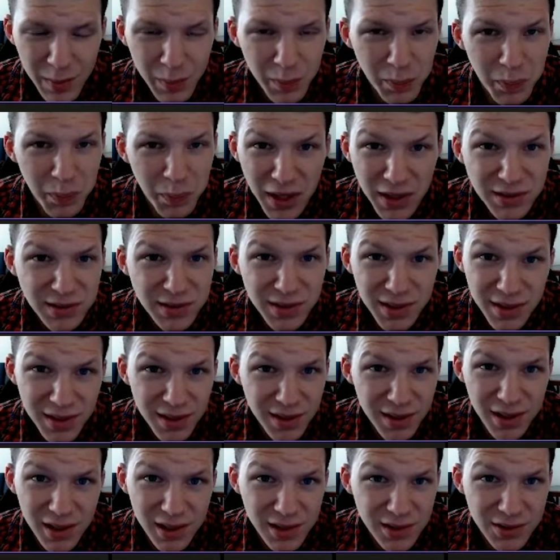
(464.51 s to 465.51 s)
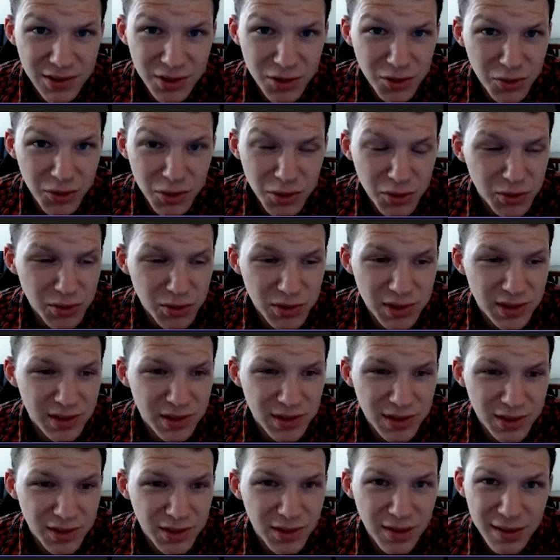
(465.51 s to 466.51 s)
Basically the gun you used
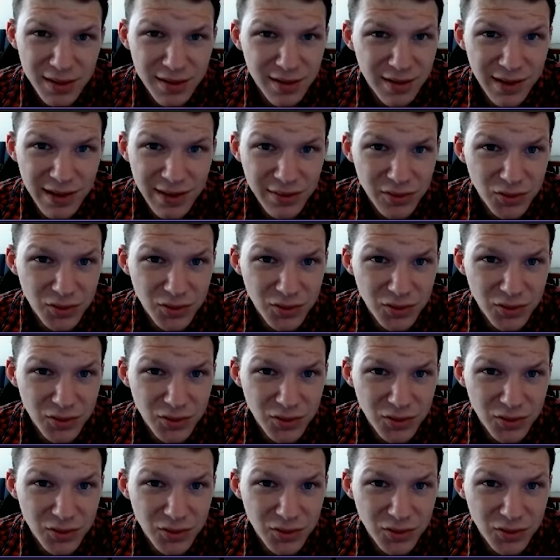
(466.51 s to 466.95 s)
until you get to level